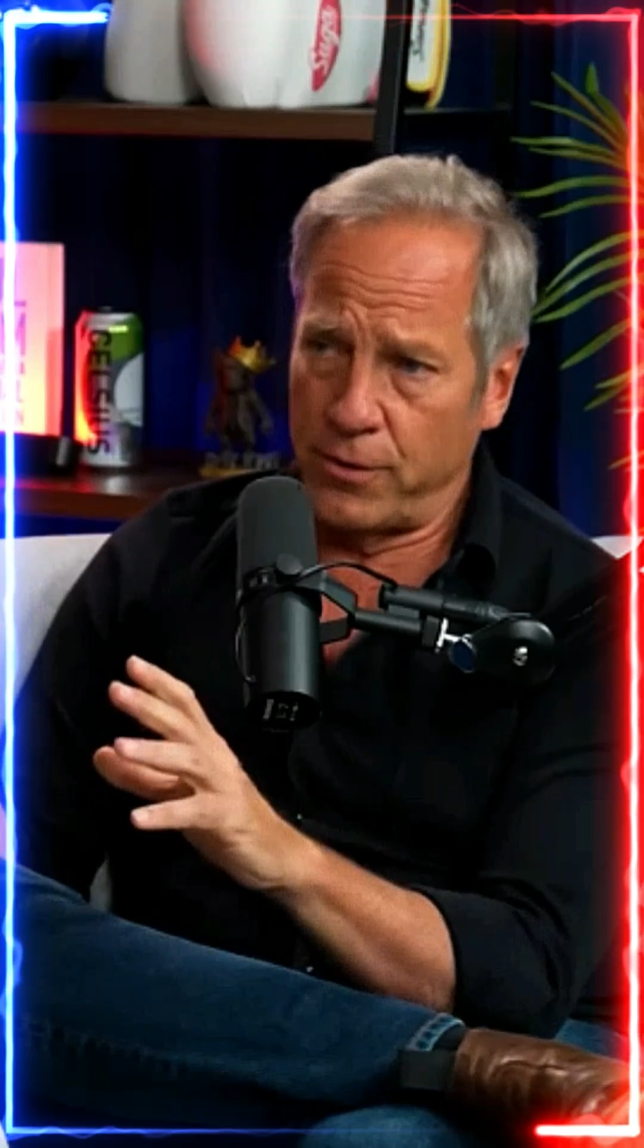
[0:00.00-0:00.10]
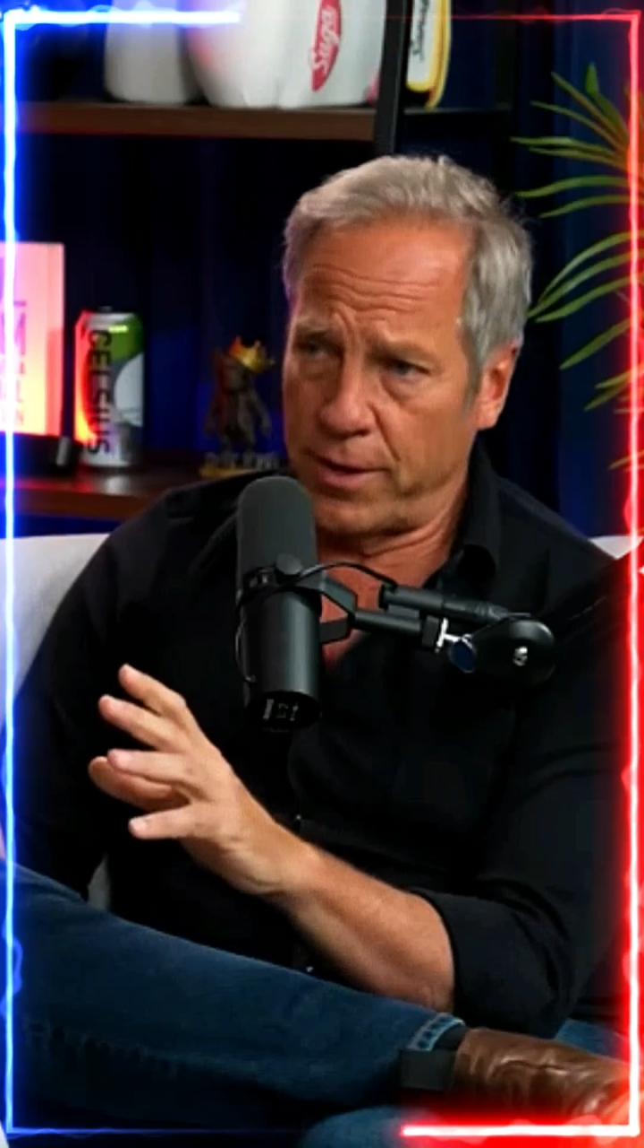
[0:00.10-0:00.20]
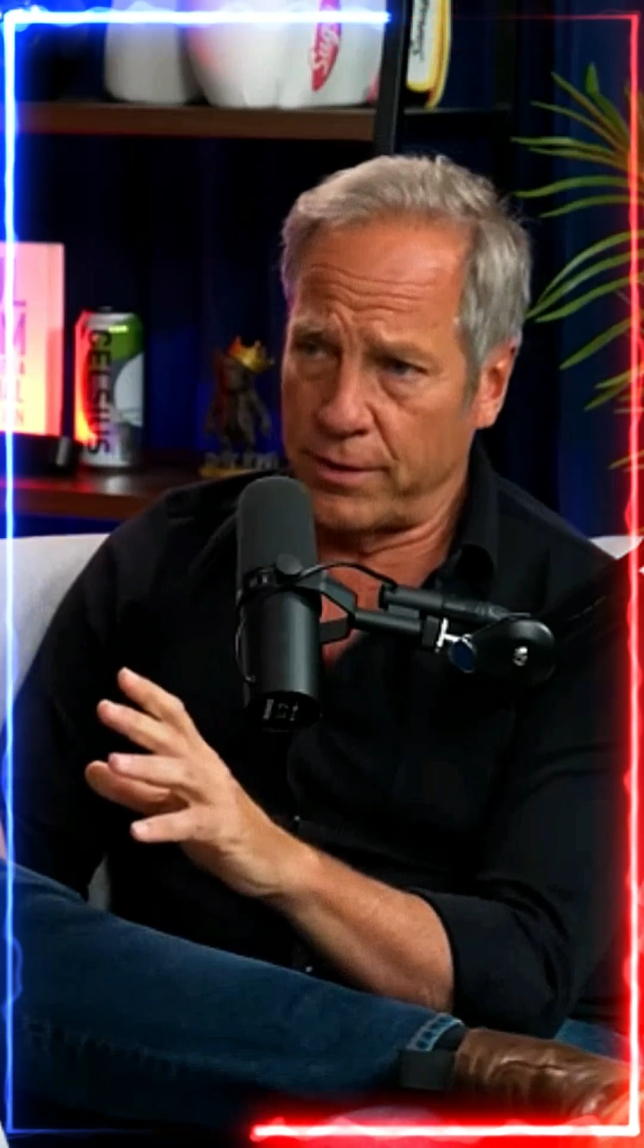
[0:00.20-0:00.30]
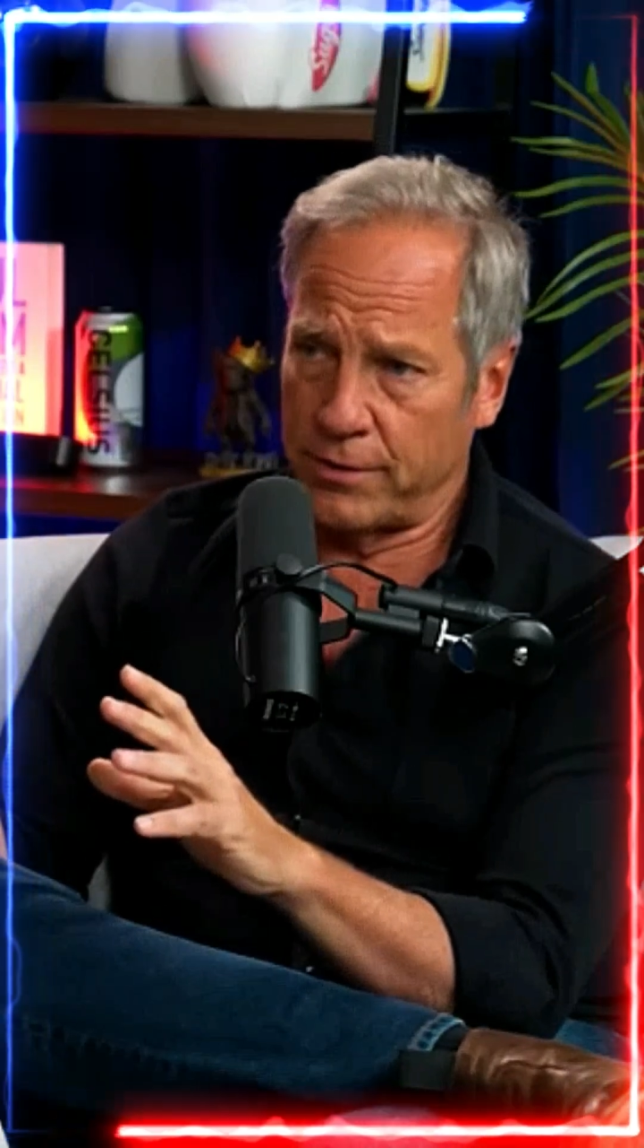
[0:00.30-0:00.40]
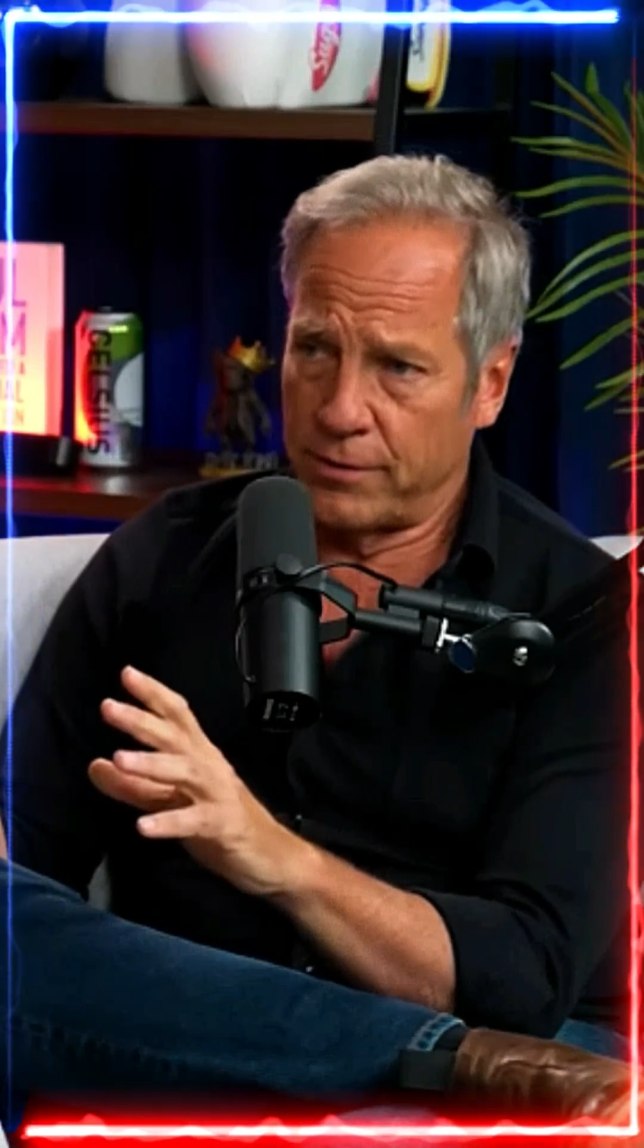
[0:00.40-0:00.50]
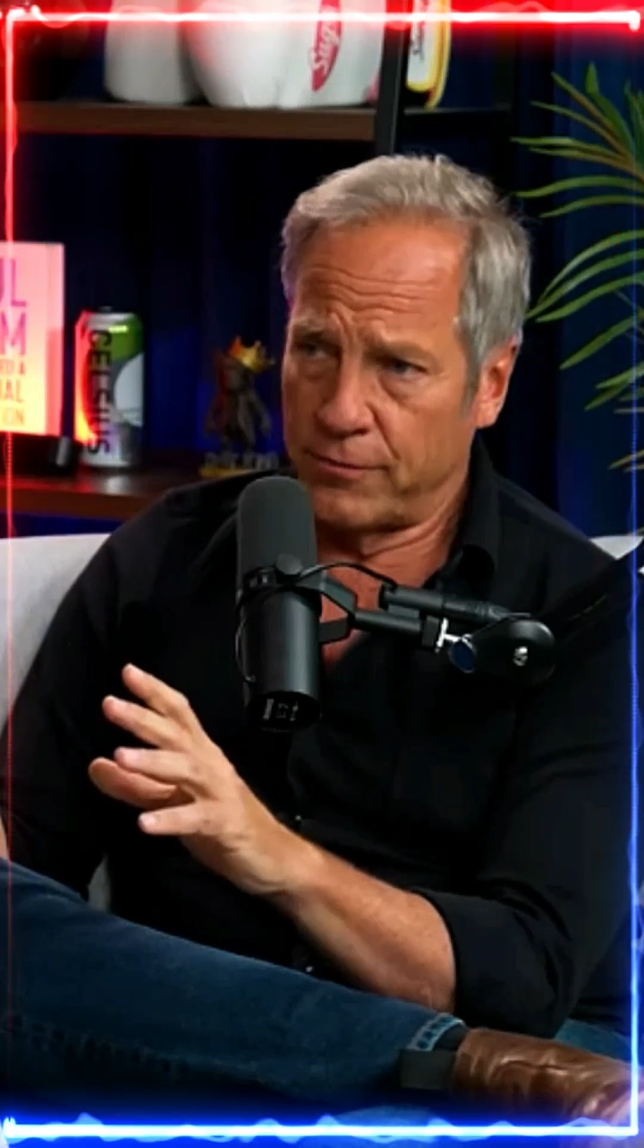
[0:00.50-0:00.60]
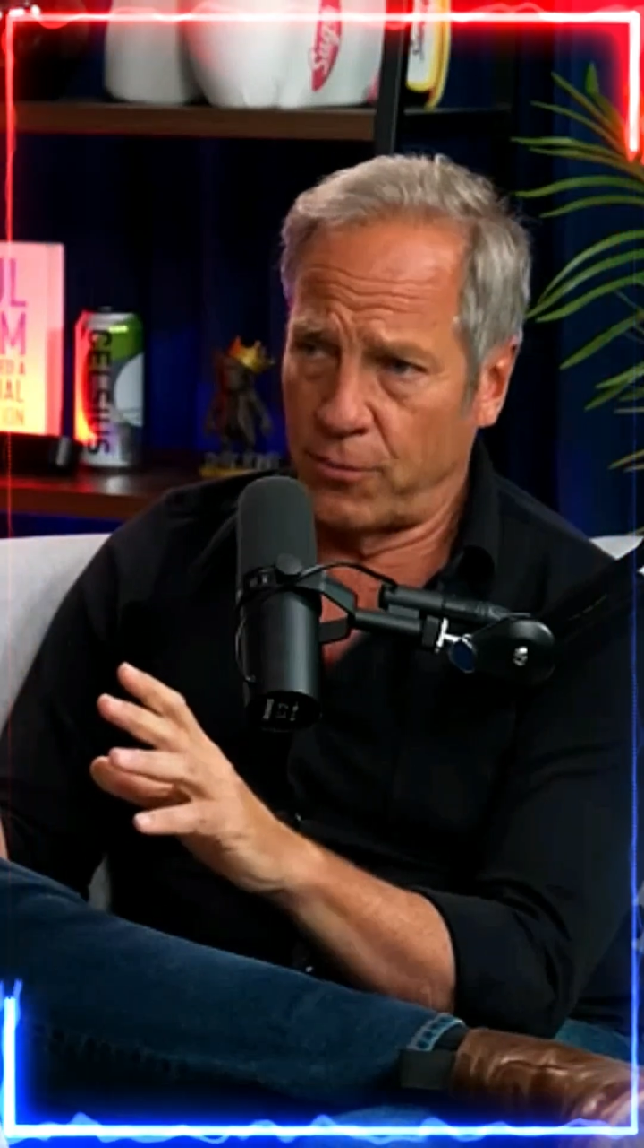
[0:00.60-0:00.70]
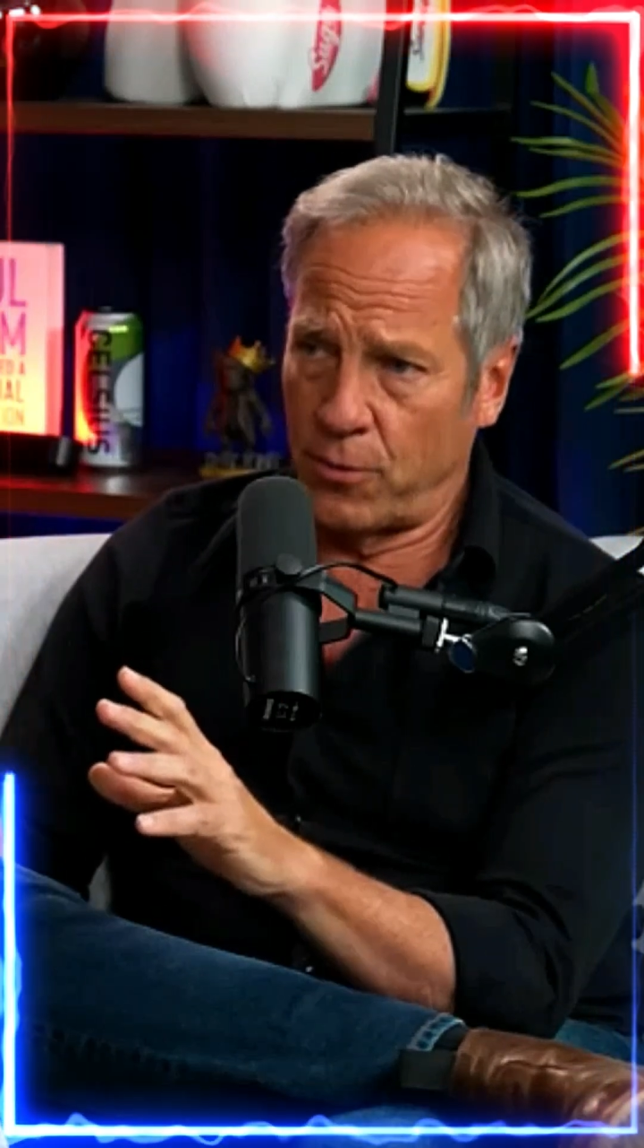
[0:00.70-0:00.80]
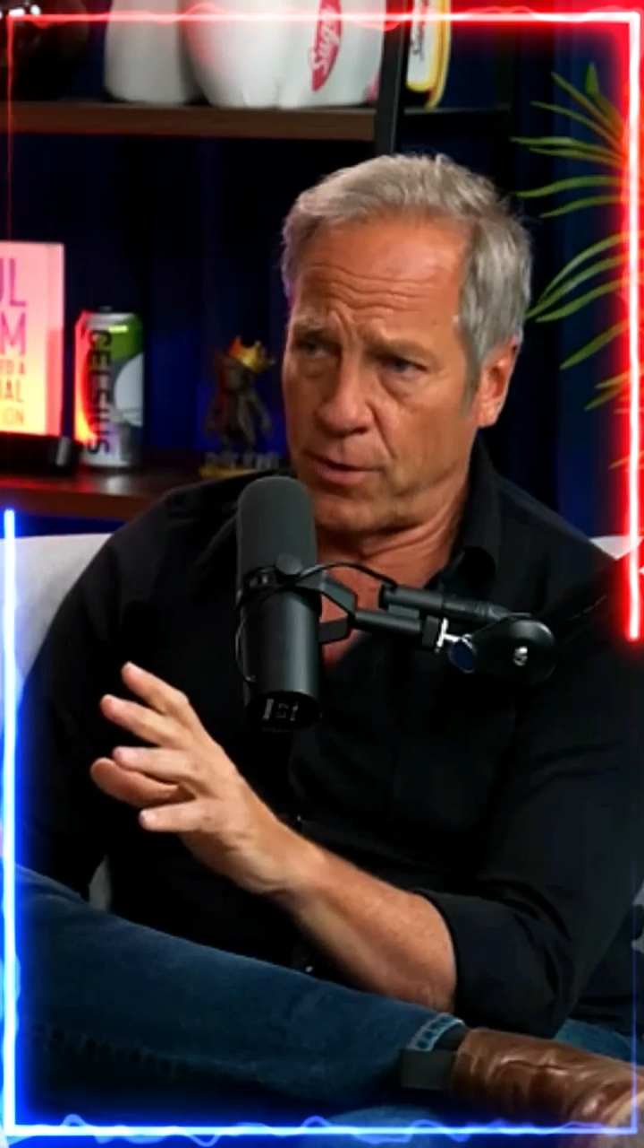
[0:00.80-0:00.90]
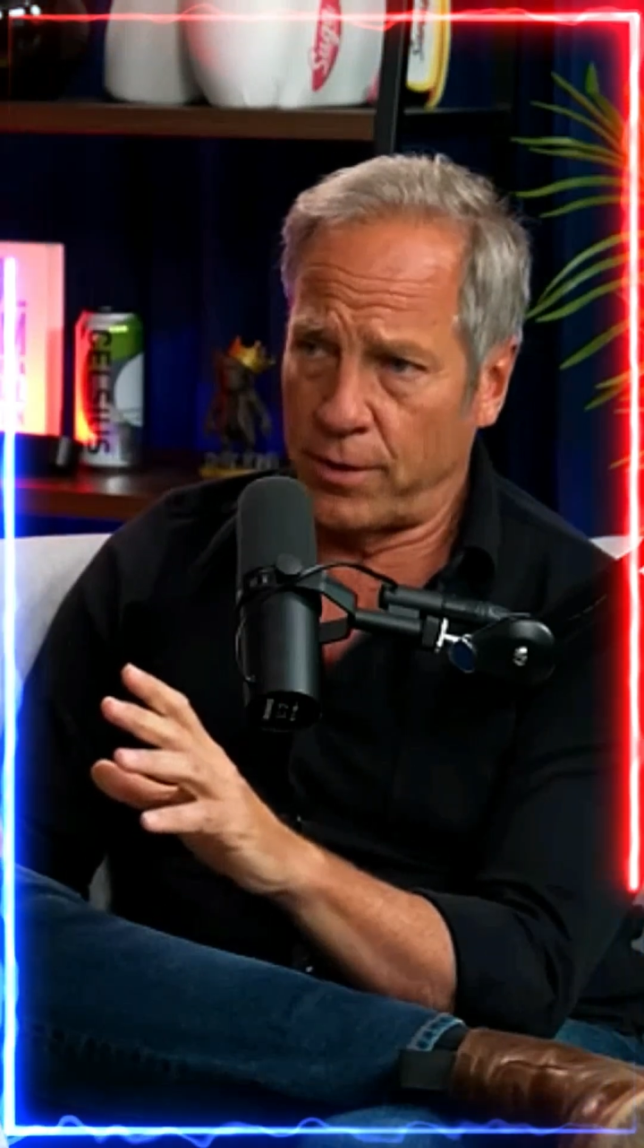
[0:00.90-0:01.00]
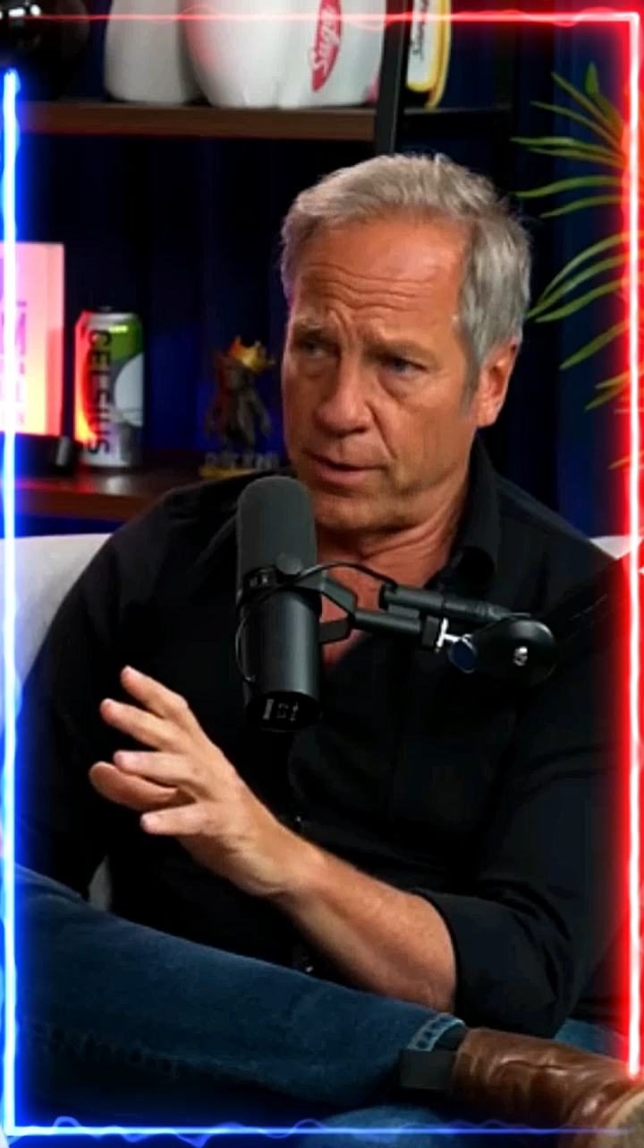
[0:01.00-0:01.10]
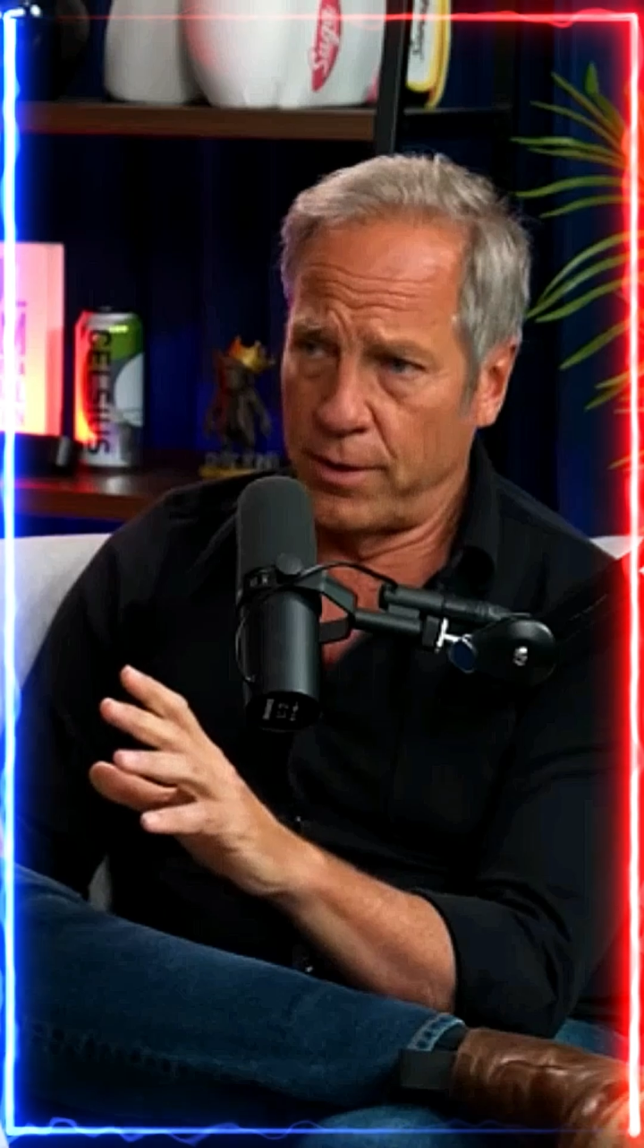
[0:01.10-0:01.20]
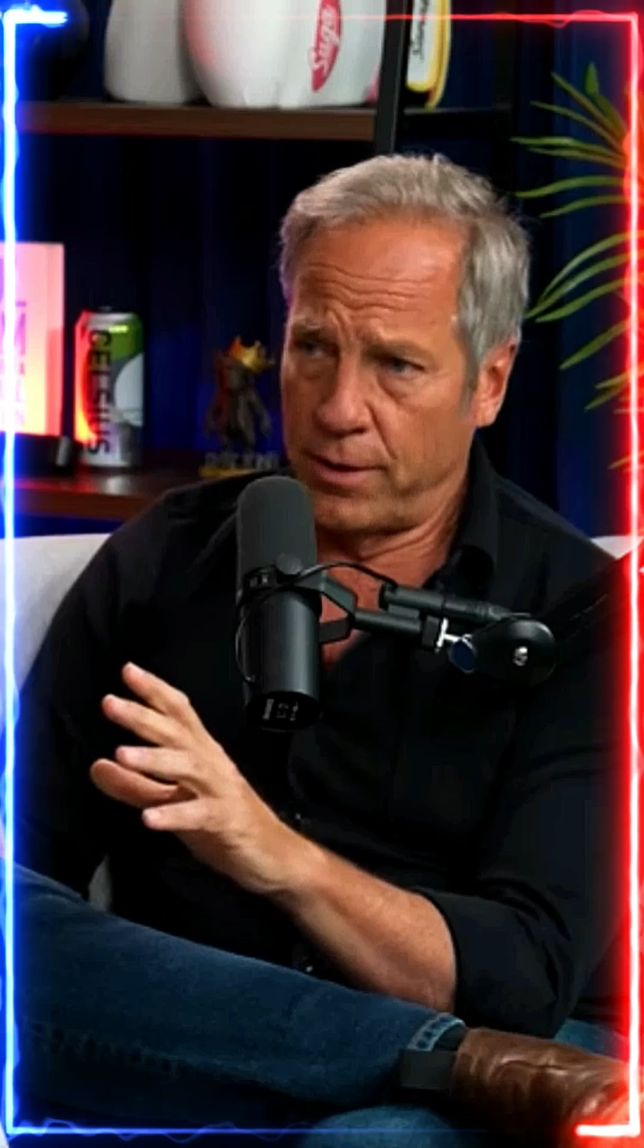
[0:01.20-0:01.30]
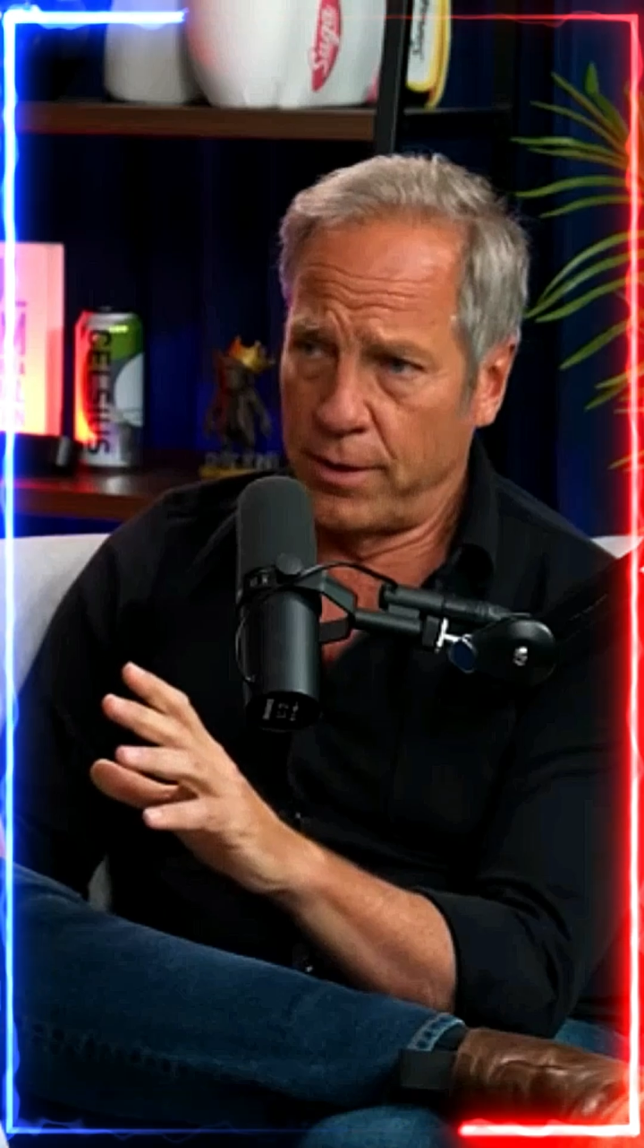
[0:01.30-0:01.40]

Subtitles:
looking for work,